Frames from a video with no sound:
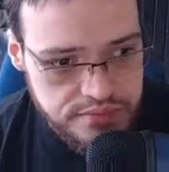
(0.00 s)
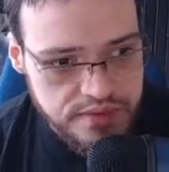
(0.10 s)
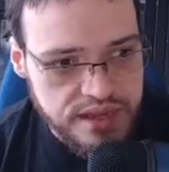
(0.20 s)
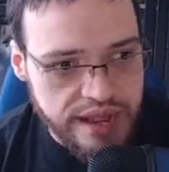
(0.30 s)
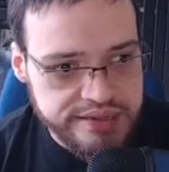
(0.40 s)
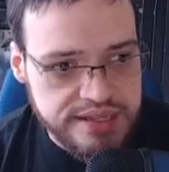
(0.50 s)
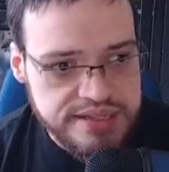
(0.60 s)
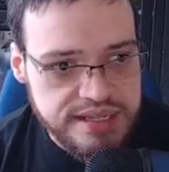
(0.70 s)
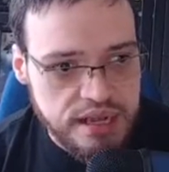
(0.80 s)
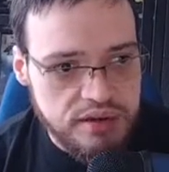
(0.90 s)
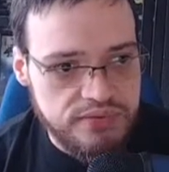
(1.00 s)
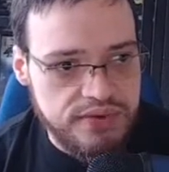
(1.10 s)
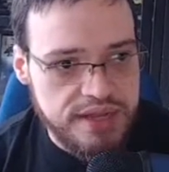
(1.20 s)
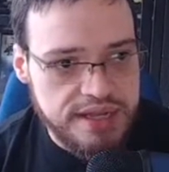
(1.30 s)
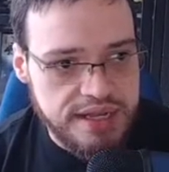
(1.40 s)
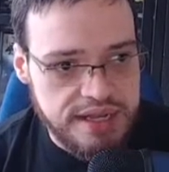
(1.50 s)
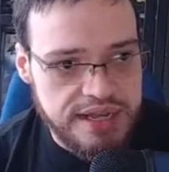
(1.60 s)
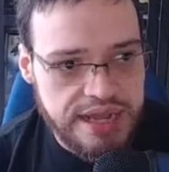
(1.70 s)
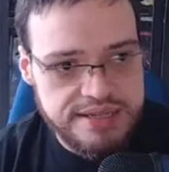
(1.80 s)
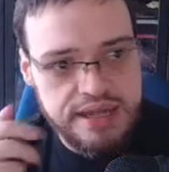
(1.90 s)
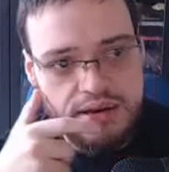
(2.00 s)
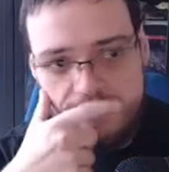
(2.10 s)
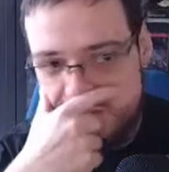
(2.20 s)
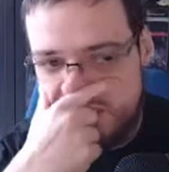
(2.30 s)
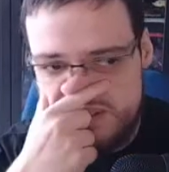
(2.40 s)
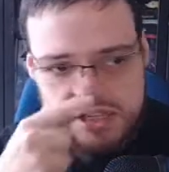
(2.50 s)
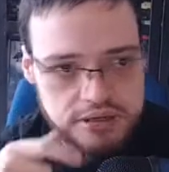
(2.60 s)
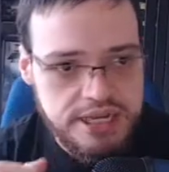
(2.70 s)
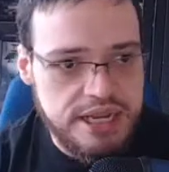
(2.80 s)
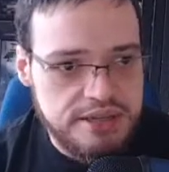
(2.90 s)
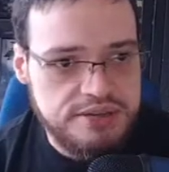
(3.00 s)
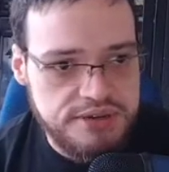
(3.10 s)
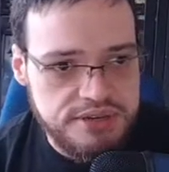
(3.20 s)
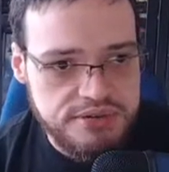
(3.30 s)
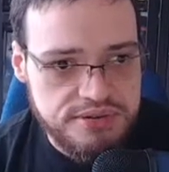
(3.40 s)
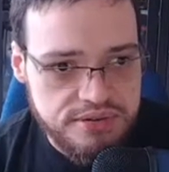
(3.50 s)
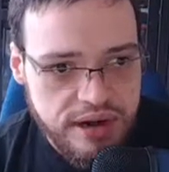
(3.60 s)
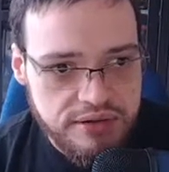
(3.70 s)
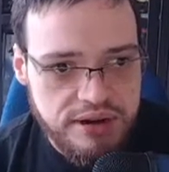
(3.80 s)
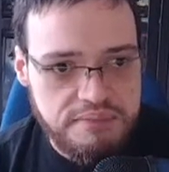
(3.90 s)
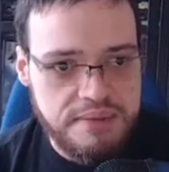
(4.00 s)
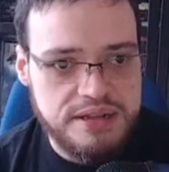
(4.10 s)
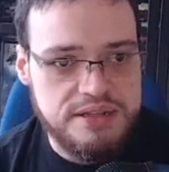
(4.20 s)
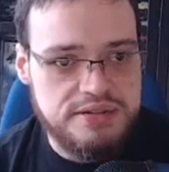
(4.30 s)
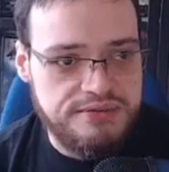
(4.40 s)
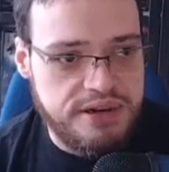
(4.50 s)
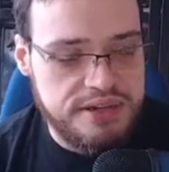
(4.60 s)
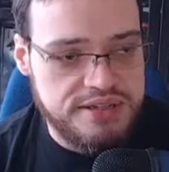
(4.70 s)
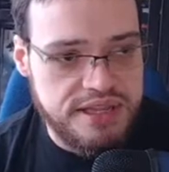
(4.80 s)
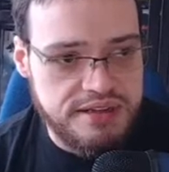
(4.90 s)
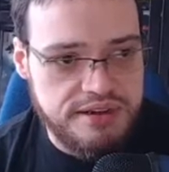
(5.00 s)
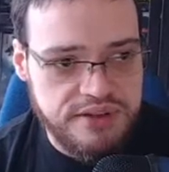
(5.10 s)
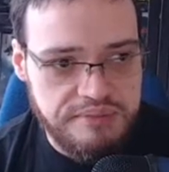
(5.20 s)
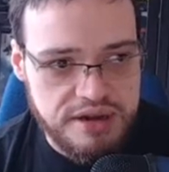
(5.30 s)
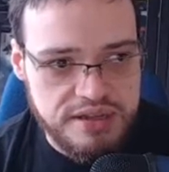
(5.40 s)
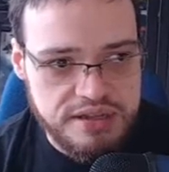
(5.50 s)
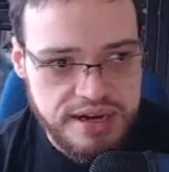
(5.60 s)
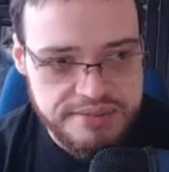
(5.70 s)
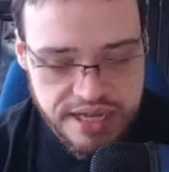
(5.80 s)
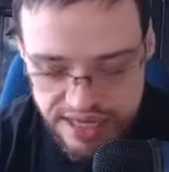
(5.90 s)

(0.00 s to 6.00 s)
That itself has a long and sordid history due to regular practice of various Native American tribes.